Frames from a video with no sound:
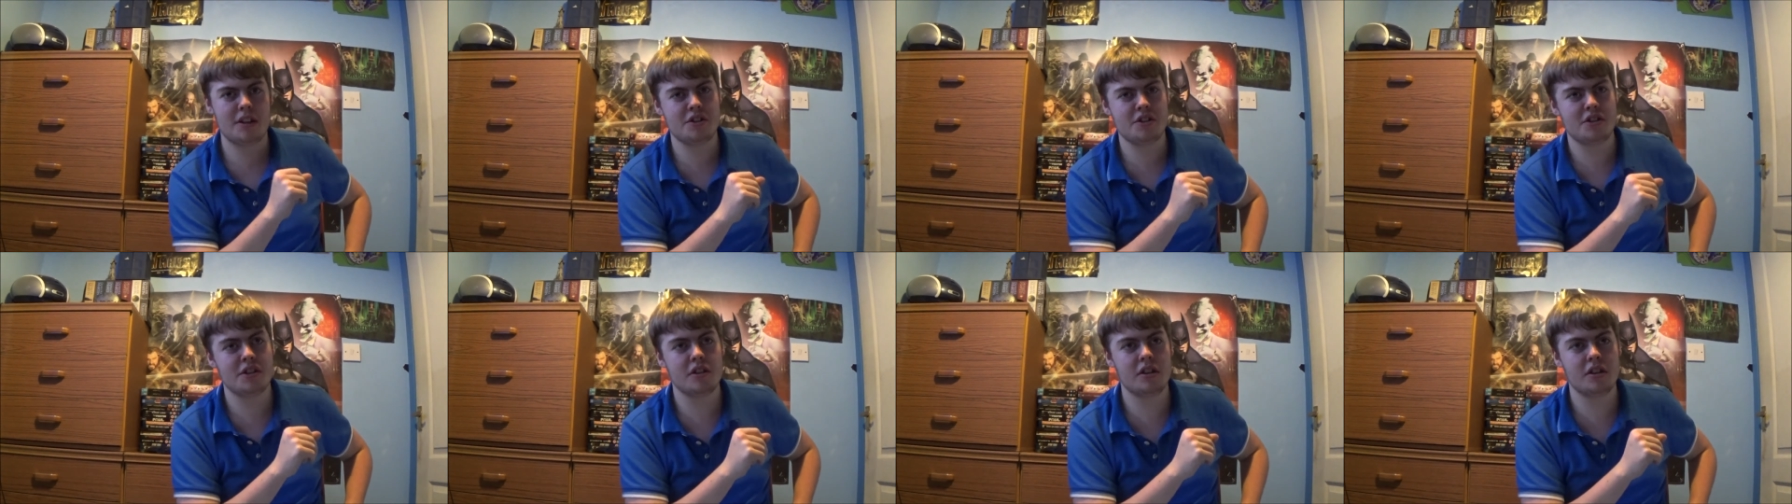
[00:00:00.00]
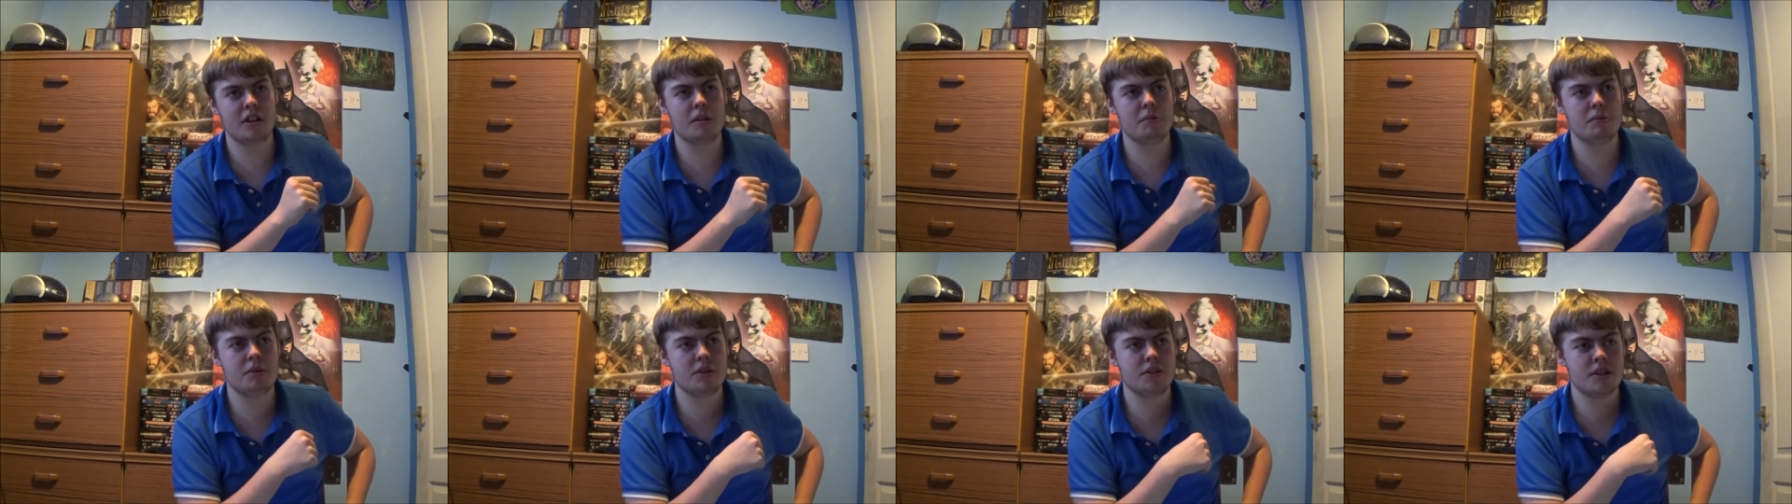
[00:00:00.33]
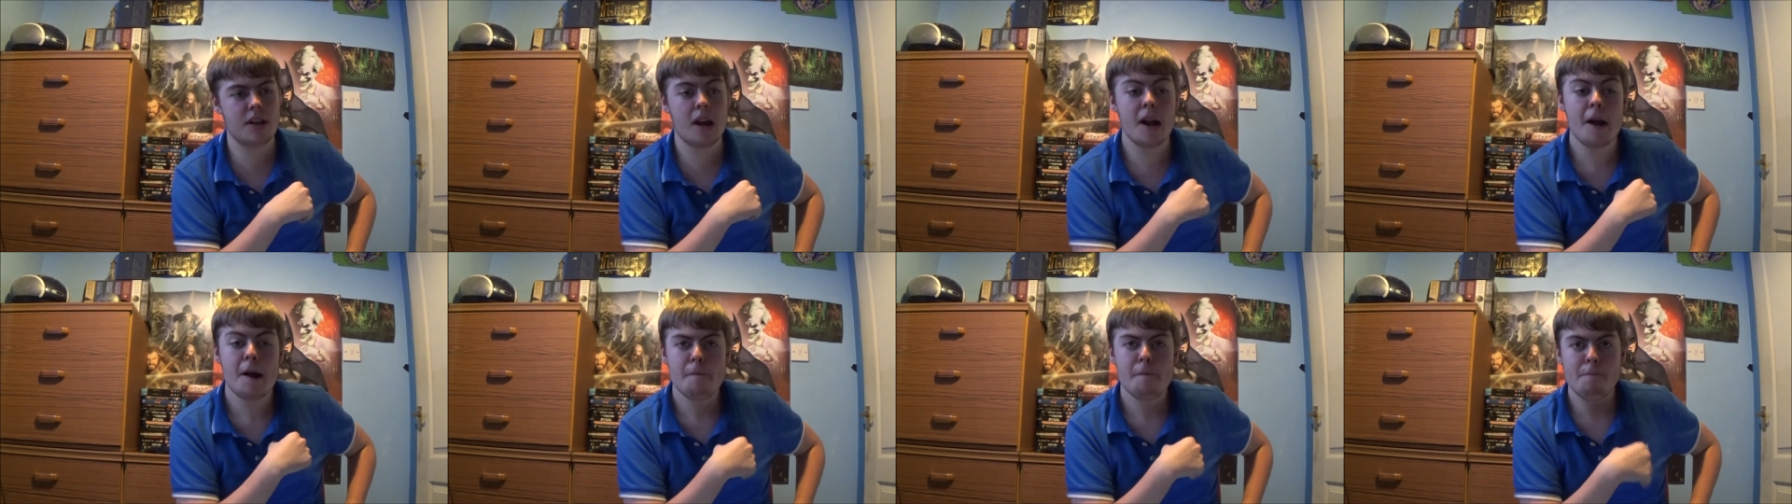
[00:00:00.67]
That's what I
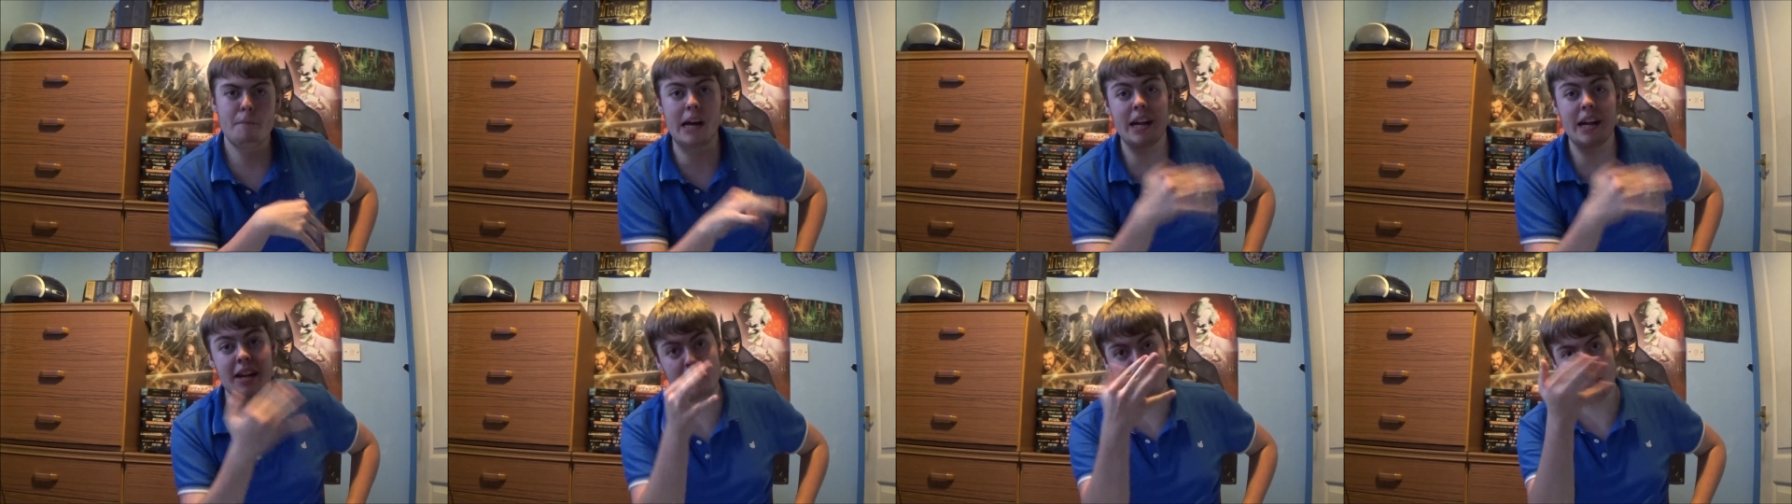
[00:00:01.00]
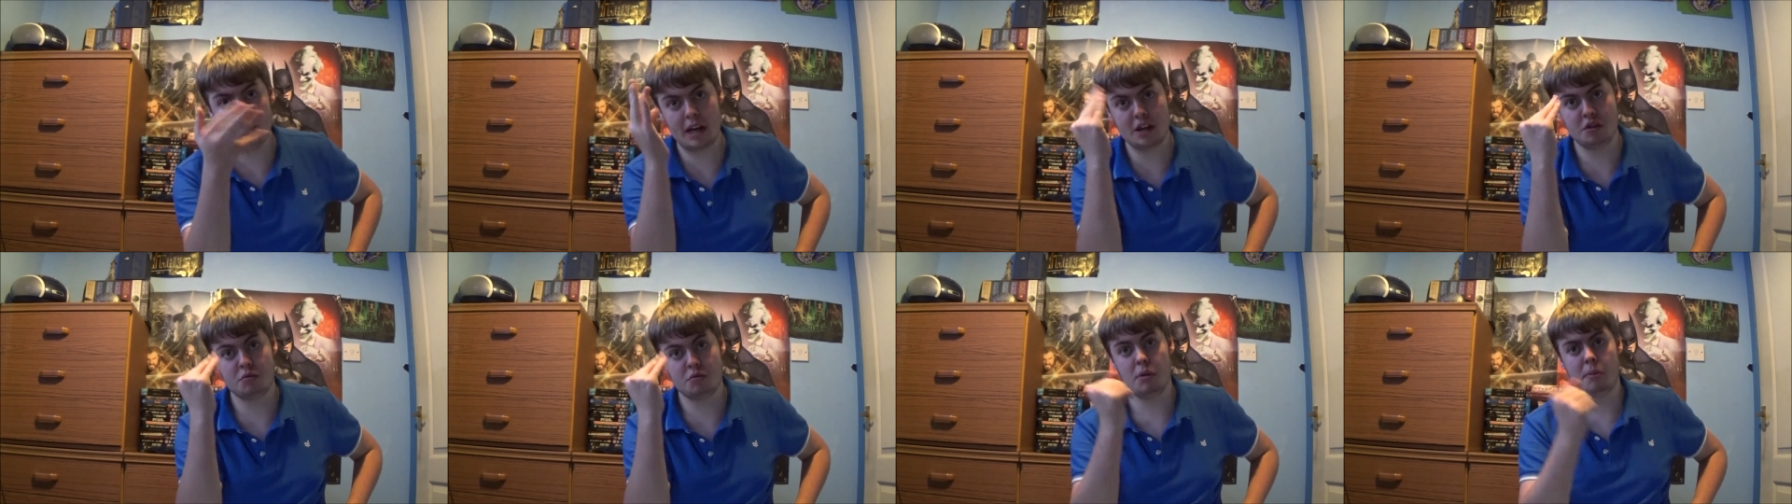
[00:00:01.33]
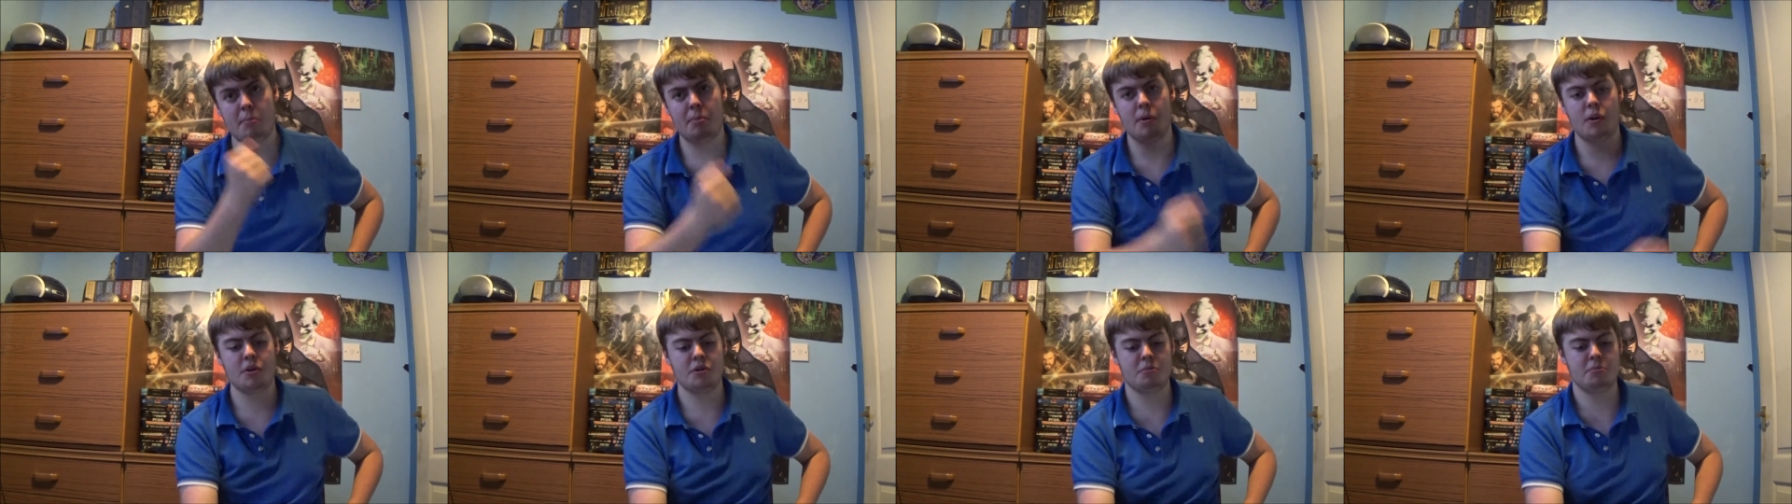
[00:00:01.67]
say, but in the best way
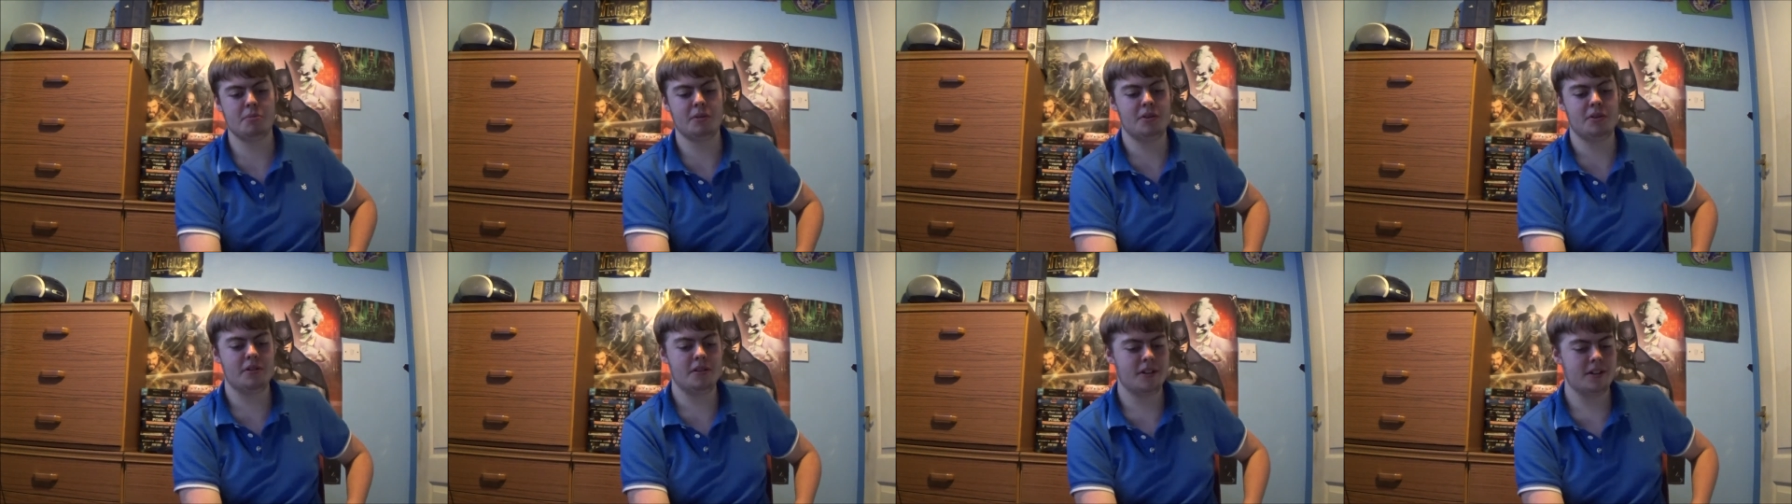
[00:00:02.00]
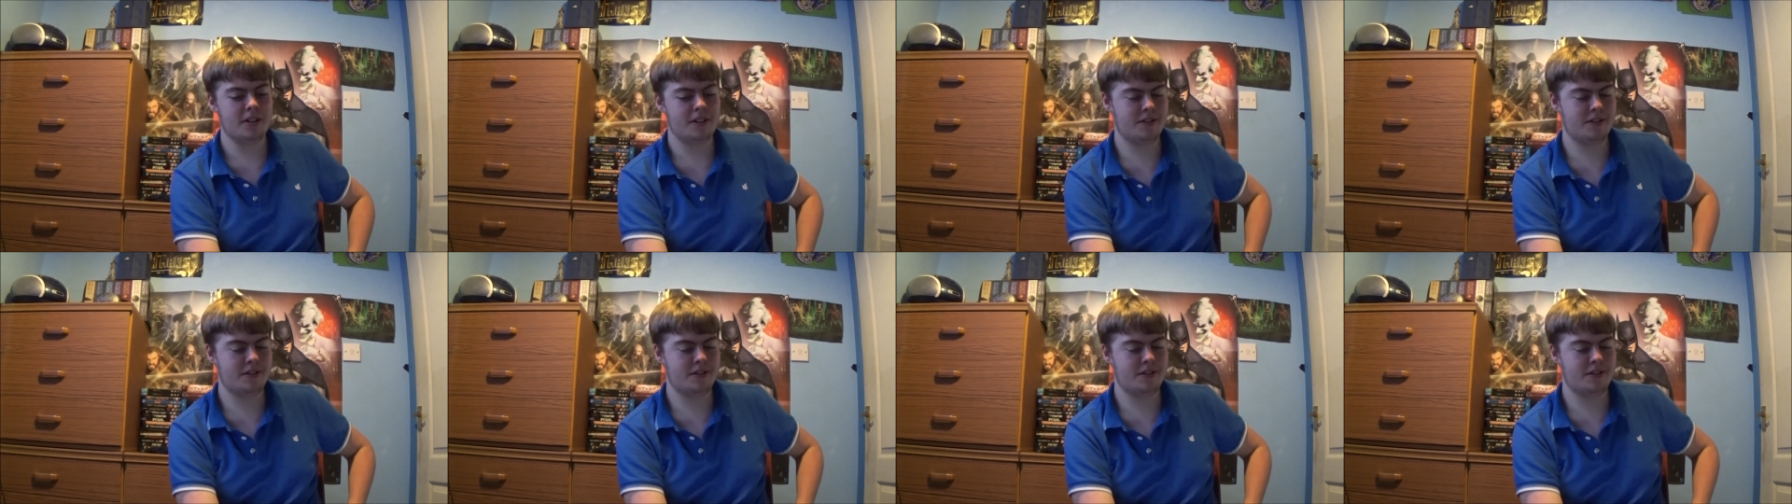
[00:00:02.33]
possible.